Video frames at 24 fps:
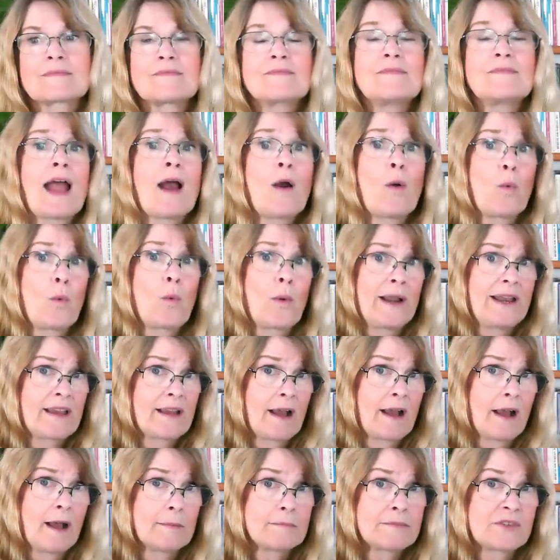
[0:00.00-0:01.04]
Now, when it
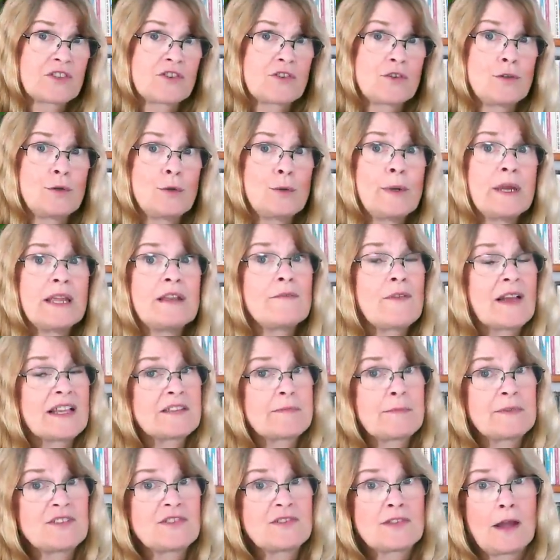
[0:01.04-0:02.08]
comes to
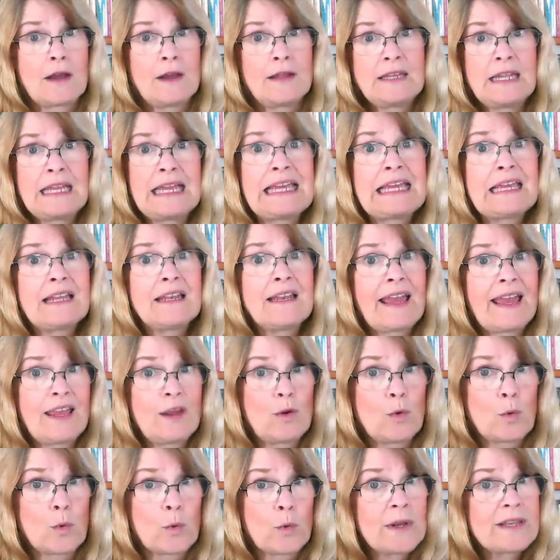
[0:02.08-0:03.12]
investments done in a
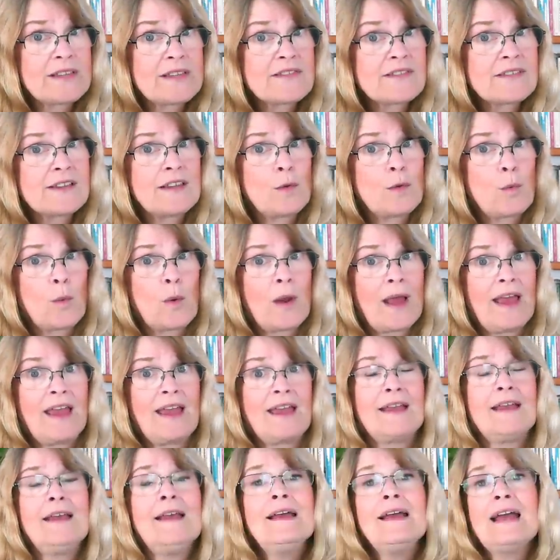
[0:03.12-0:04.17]
risky
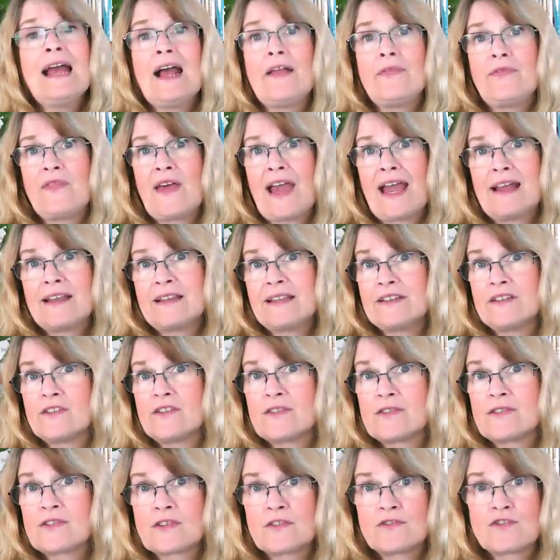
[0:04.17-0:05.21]
way, and that
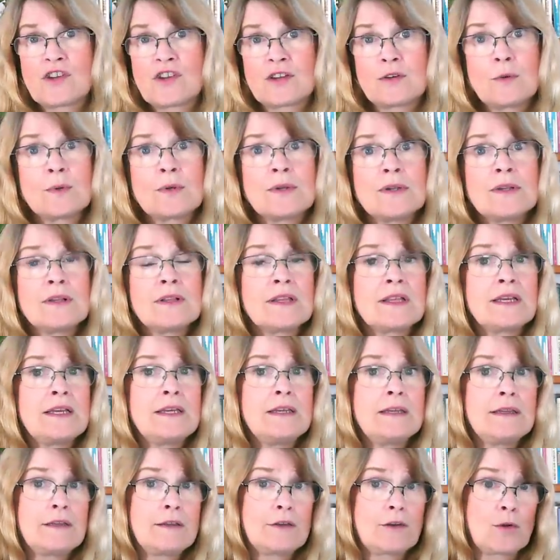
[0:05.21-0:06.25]
is
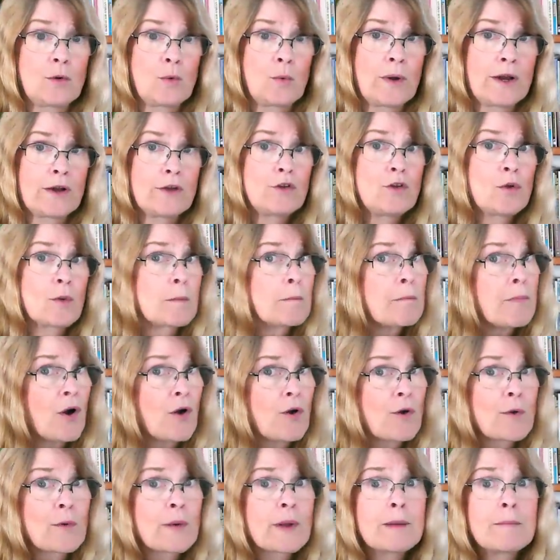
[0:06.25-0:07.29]
generally, you know, where you're
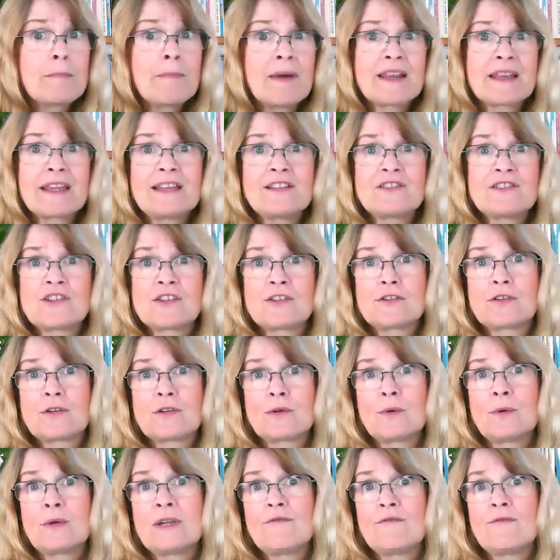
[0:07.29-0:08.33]
borrowing money to
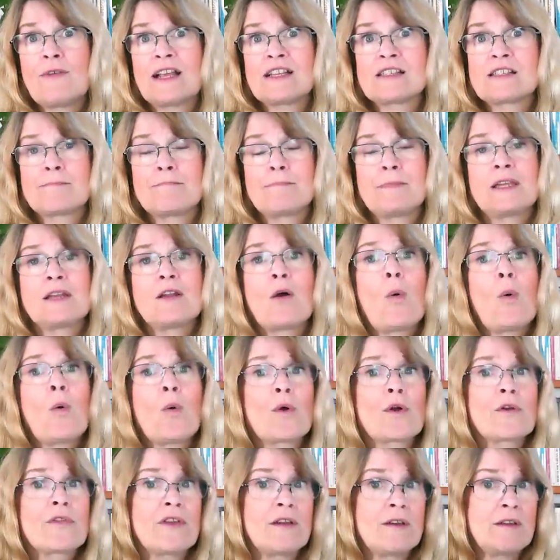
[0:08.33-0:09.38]
do an investment
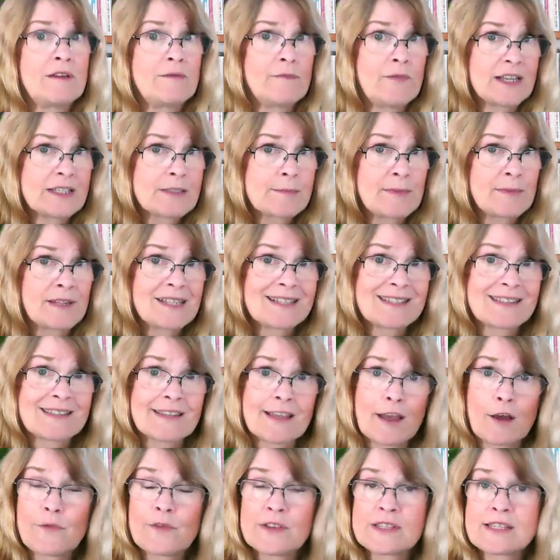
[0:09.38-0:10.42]
or the investment
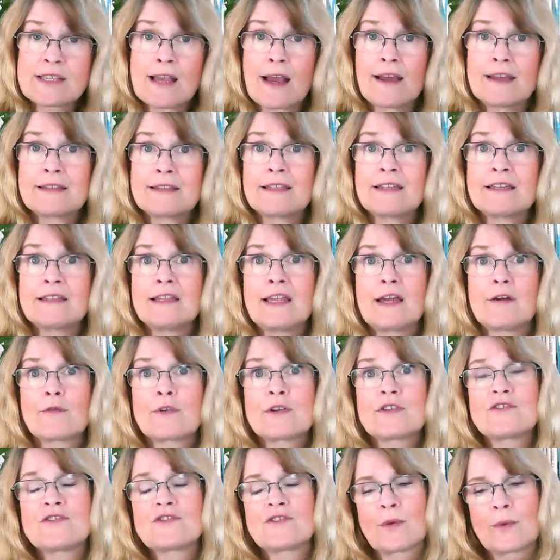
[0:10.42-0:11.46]
itself is highly
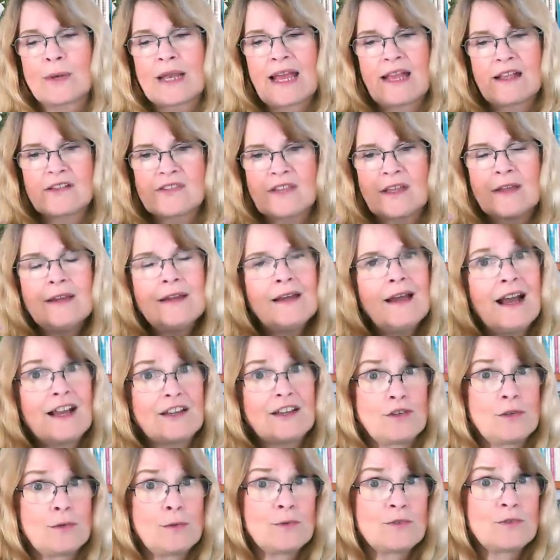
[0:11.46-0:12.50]
leveraged, so it has a
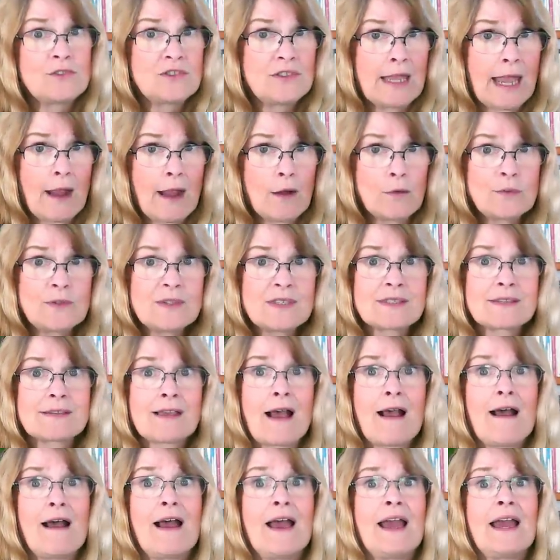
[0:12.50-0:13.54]
huge
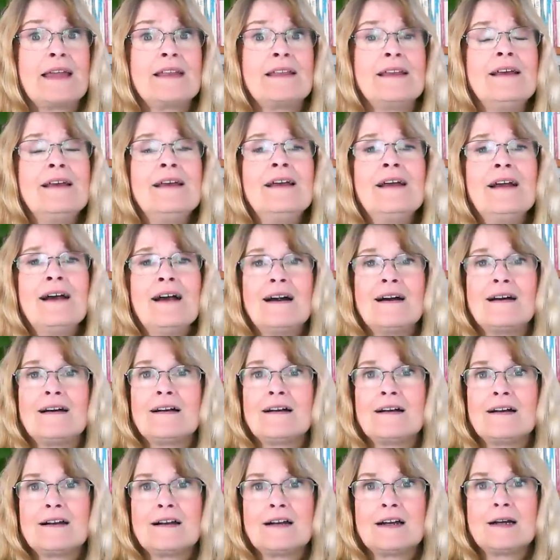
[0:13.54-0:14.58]
downside,
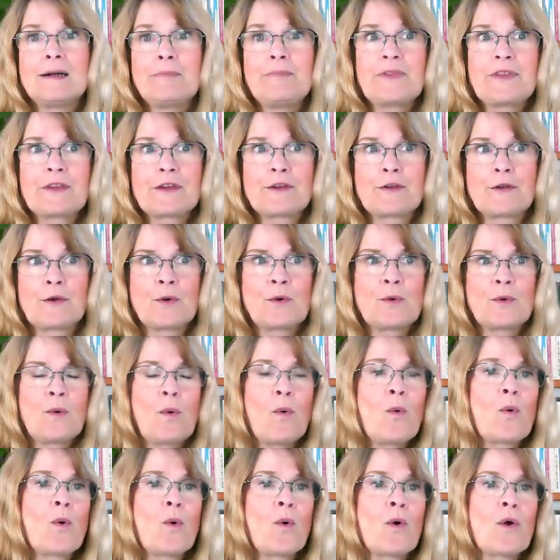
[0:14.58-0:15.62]
um, you know,
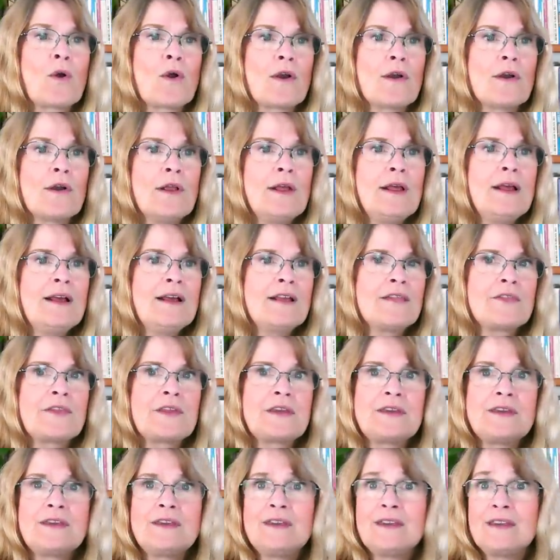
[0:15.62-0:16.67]
or
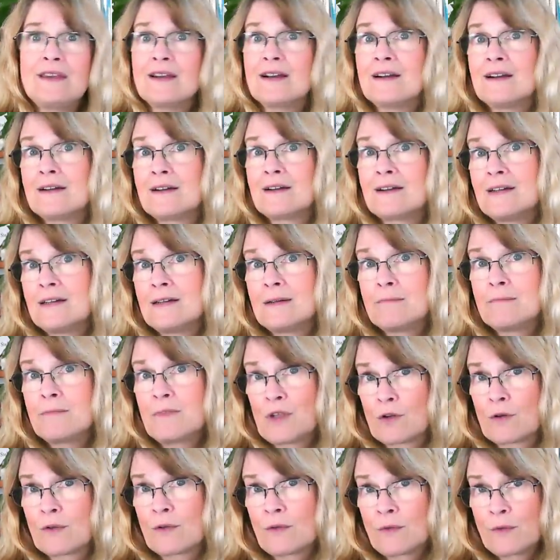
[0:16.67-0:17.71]
the uh,
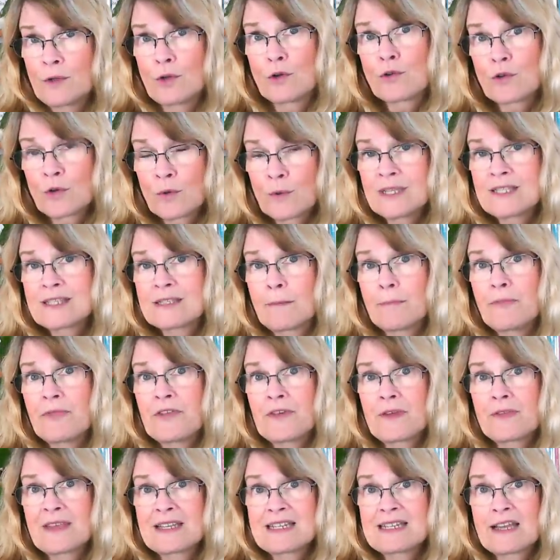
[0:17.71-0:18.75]
you know you're doing
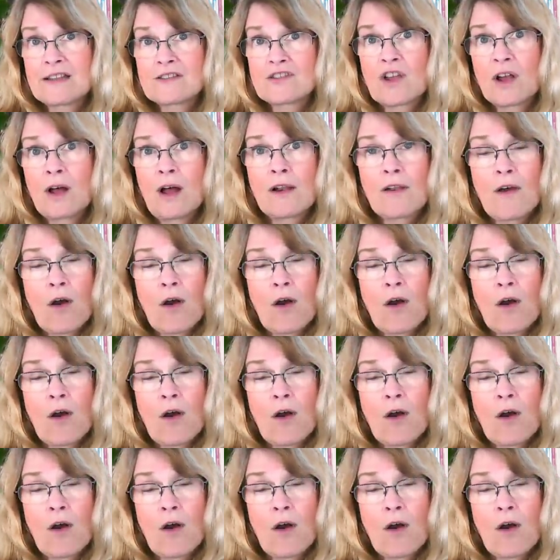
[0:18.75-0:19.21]
something that takes an